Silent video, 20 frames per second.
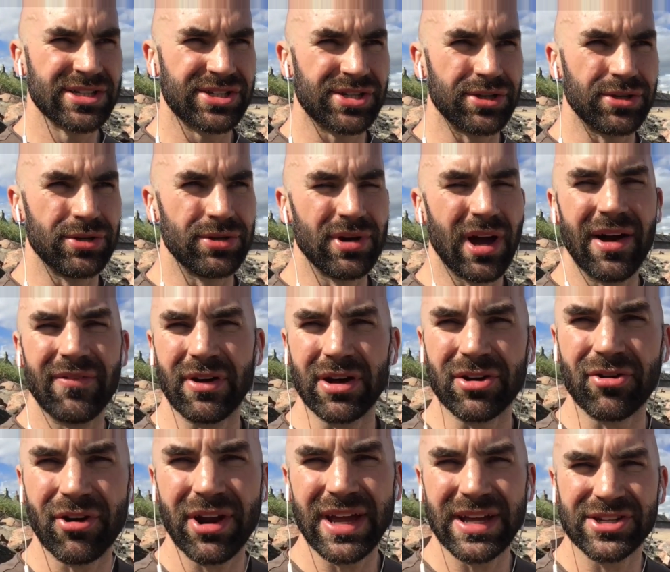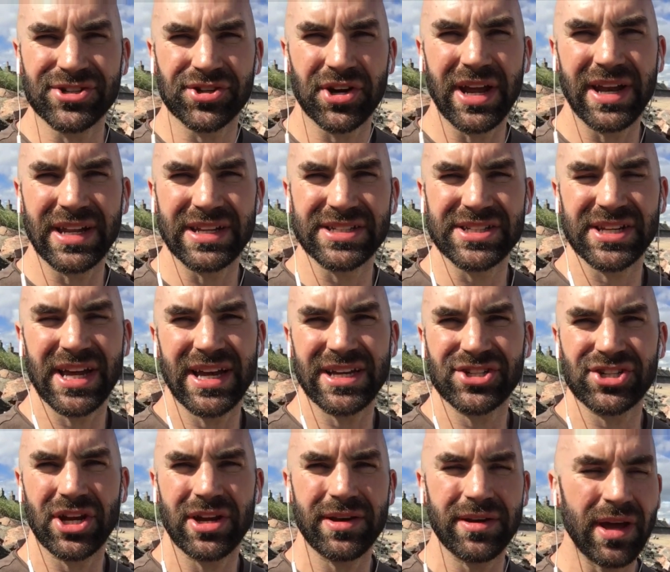to have a great training
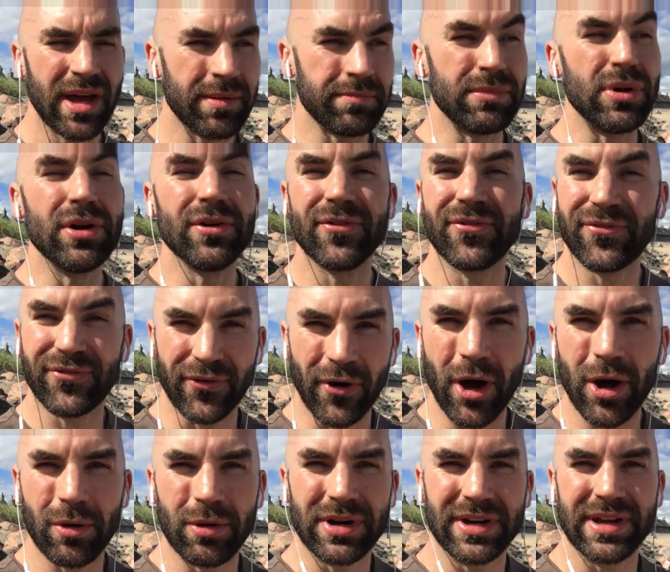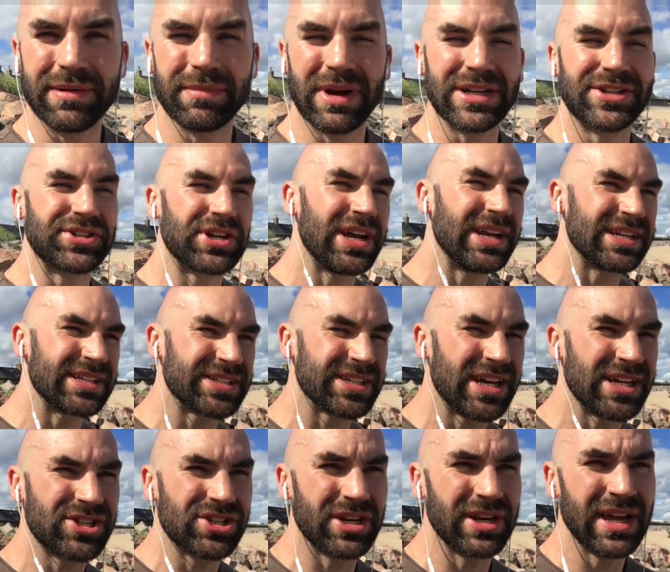session, move forward in my training
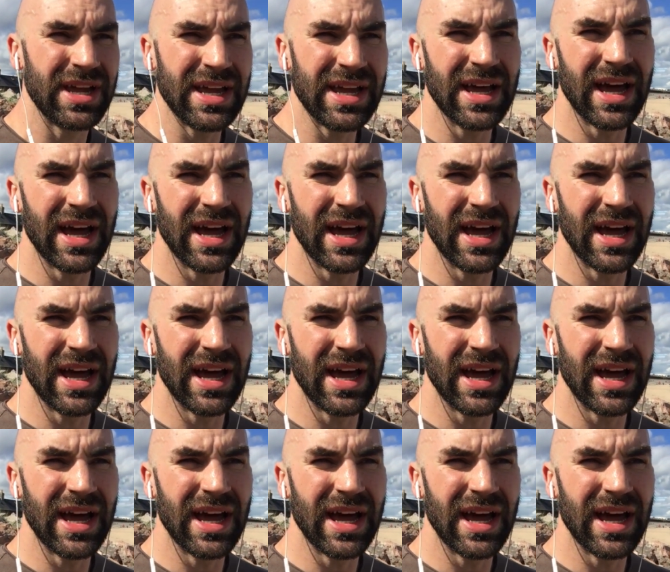session.